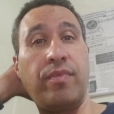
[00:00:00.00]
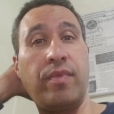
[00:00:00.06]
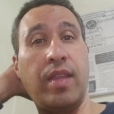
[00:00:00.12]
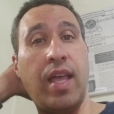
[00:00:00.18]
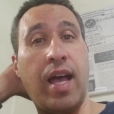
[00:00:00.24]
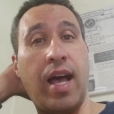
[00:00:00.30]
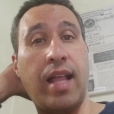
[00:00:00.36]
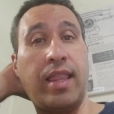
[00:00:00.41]

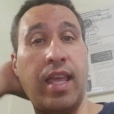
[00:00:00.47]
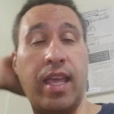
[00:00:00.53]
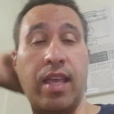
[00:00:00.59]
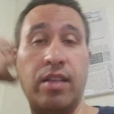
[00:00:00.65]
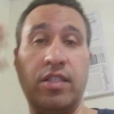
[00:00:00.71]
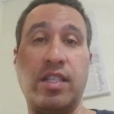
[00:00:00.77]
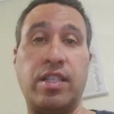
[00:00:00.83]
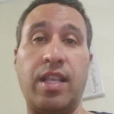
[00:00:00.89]
Now I think
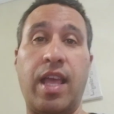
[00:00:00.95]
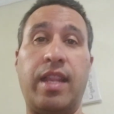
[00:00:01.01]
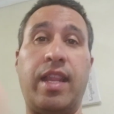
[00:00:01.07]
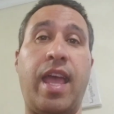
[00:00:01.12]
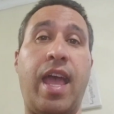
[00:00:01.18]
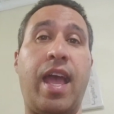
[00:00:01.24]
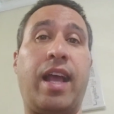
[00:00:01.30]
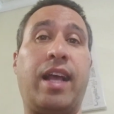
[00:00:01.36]
it just
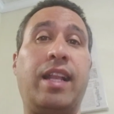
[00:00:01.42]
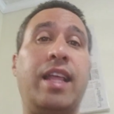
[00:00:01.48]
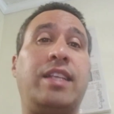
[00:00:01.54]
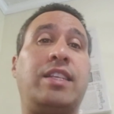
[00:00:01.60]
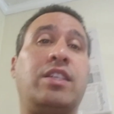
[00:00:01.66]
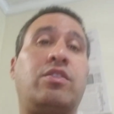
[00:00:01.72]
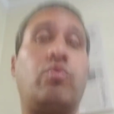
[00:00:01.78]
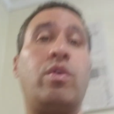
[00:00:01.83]
there
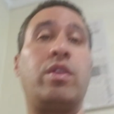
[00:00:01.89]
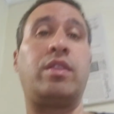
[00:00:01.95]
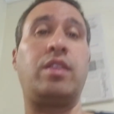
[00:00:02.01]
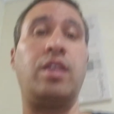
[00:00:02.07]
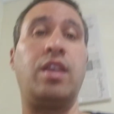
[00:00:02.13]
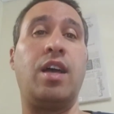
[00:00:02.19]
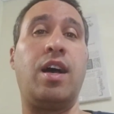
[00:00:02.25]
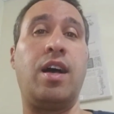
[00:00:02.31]
glitches with
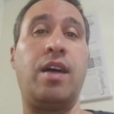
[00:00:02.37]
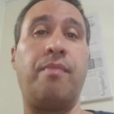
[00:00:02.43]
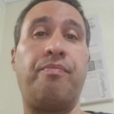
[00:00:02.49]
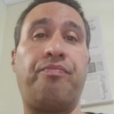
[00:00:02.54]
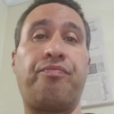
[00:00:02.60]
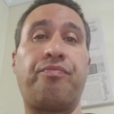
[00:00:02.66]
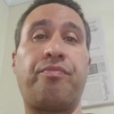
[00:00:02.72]
the um,